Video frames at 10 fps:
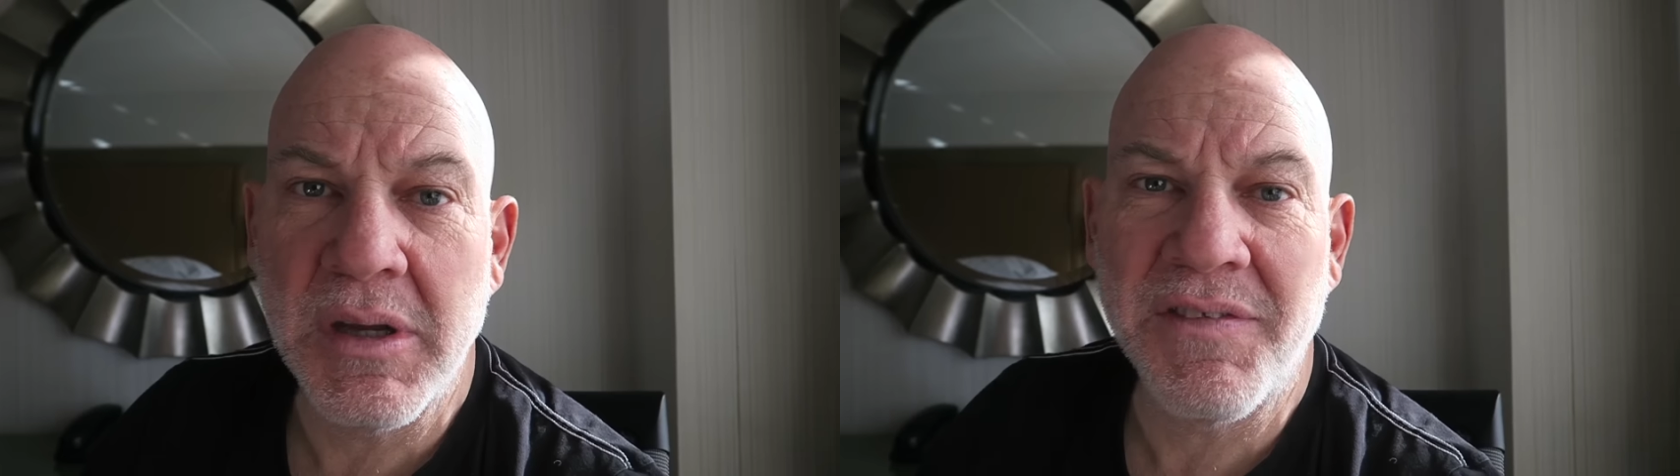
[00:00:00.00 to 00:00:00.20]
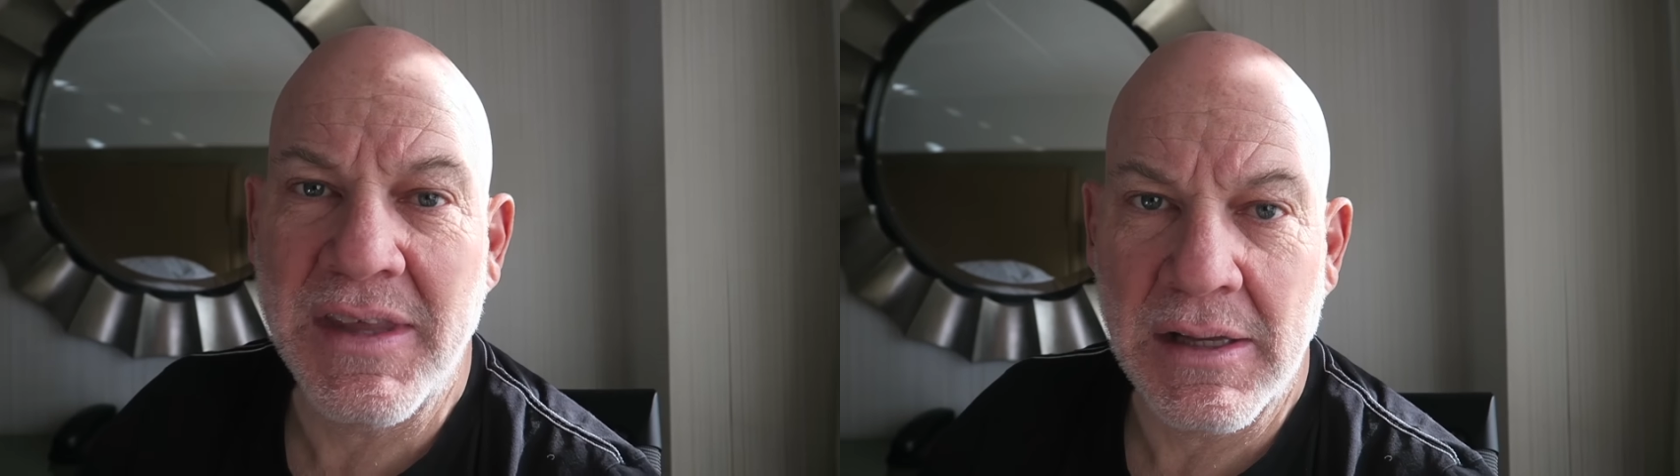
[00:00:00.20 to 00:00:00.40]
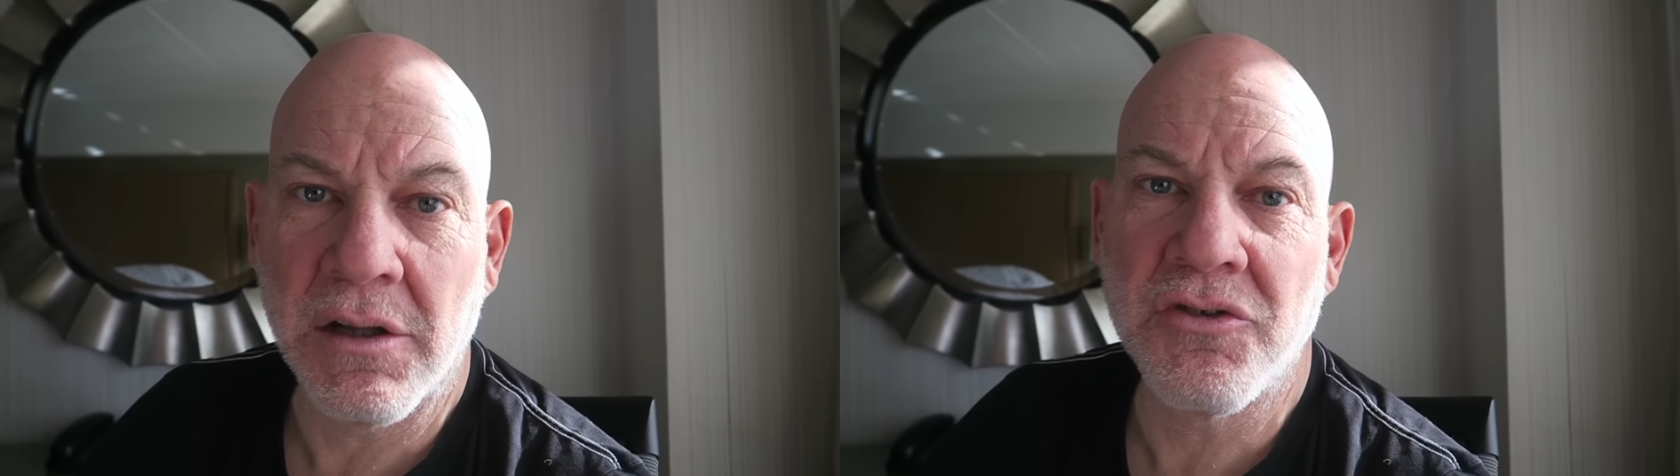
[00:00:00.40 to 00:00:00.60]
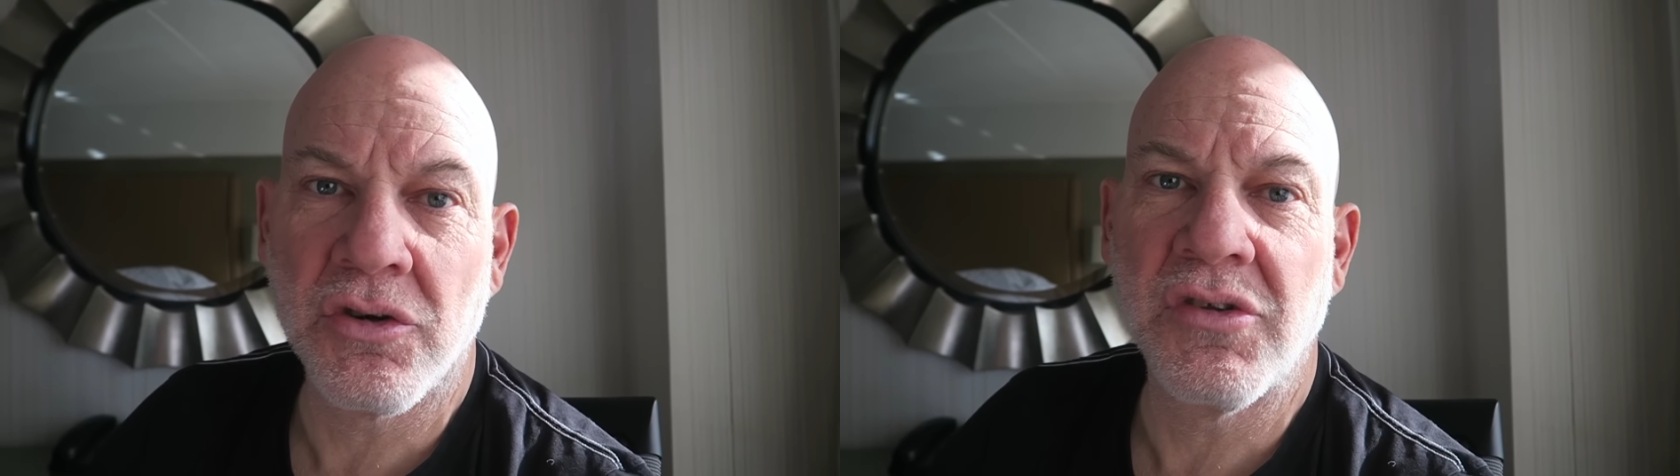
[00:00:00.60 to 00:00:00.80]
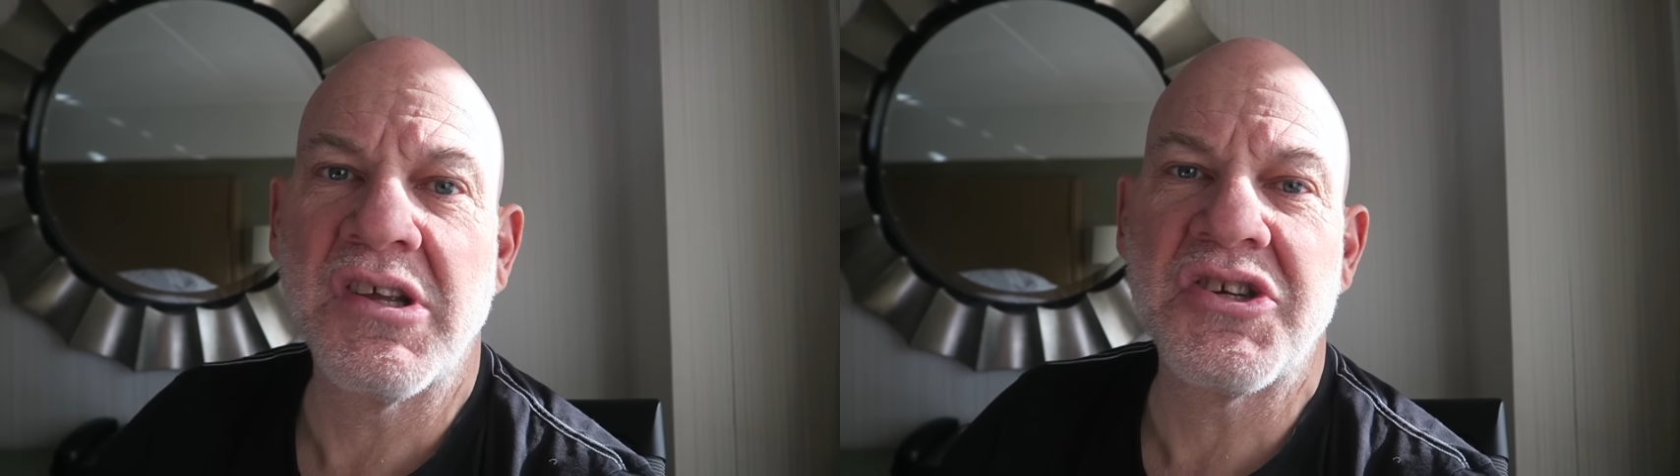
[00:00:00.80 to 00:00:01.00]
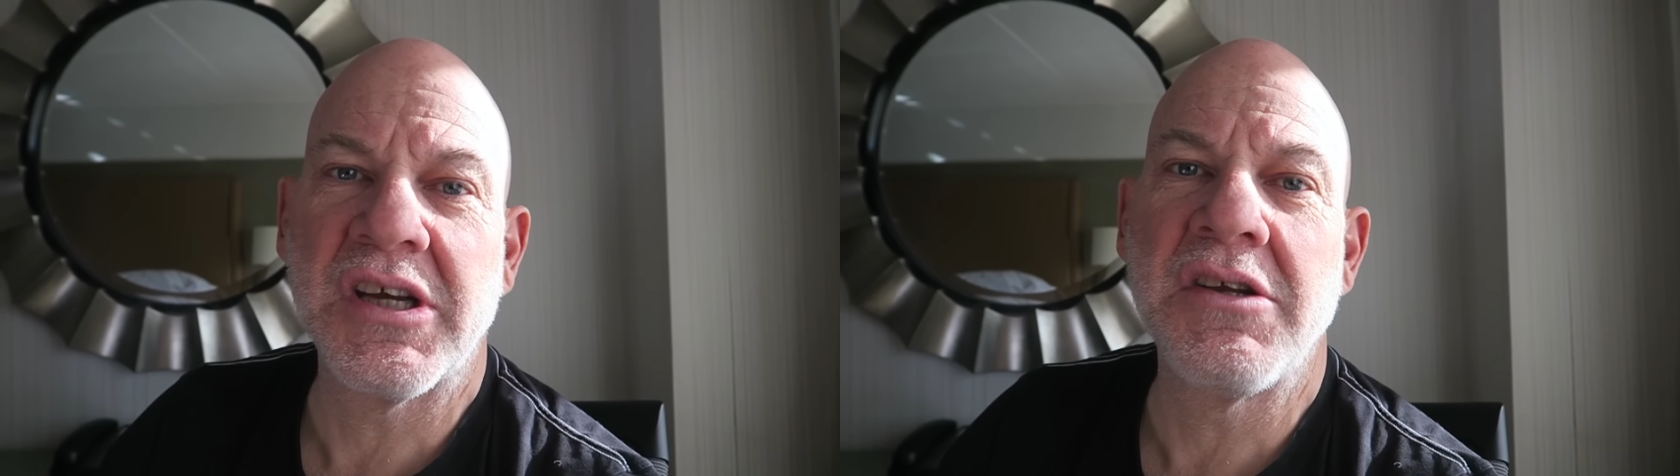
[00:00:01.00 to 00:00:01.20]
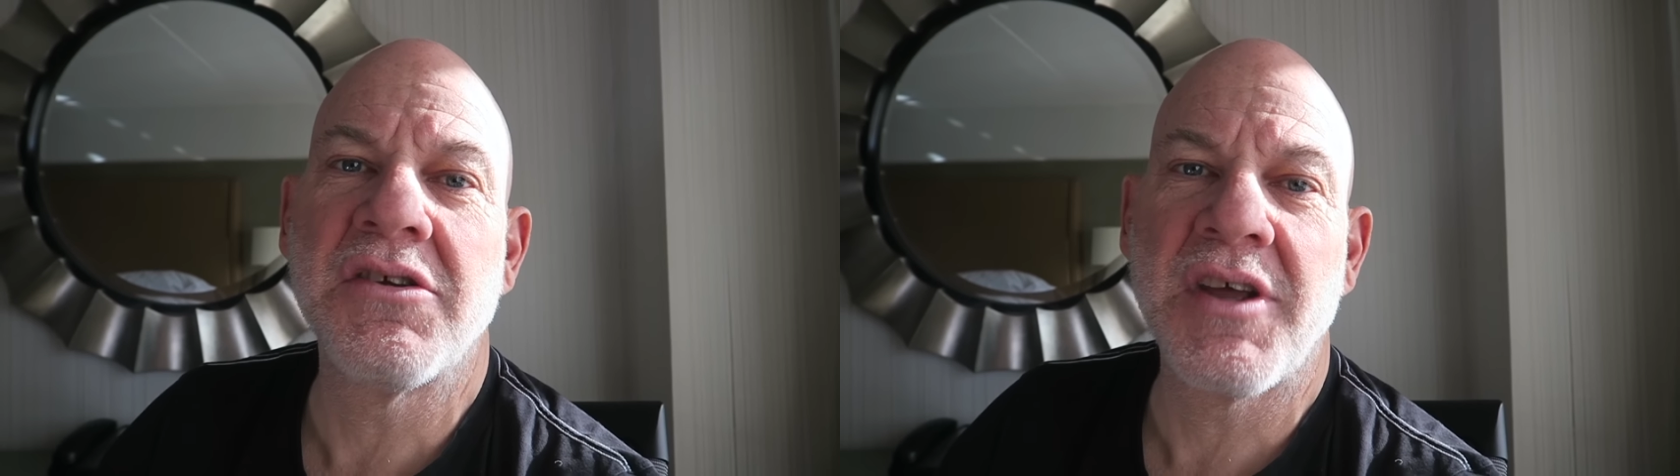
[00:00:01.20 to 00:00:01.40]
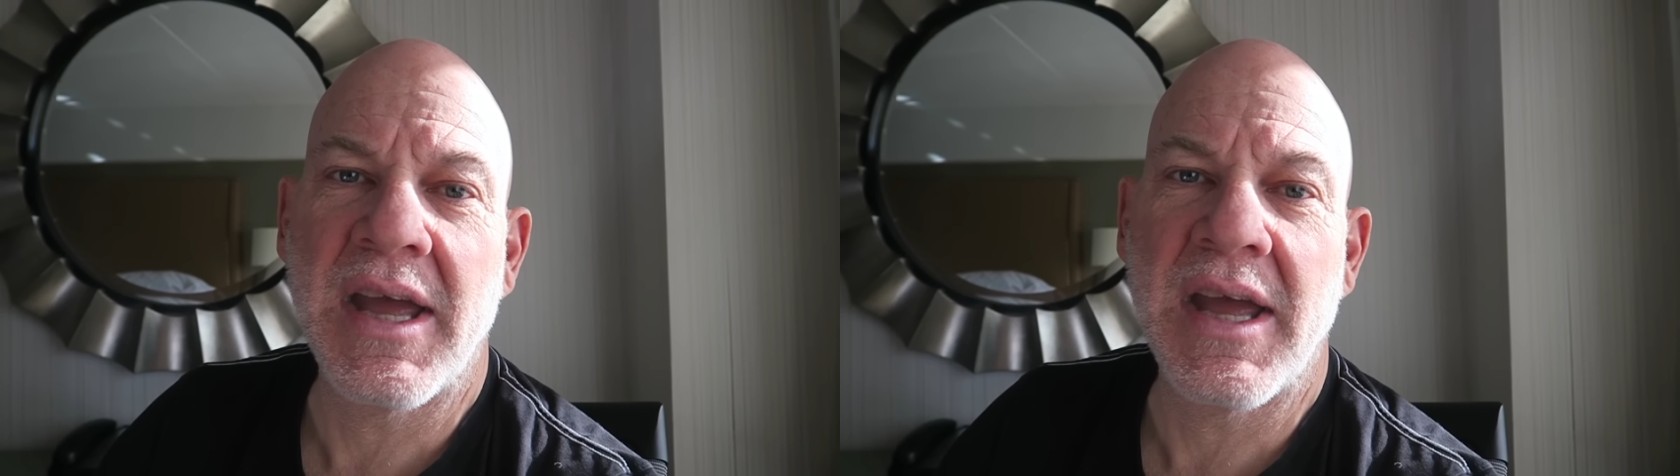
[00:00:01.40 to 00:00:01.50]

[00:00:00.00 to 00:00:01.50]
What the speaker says: me if the yellow jersey changes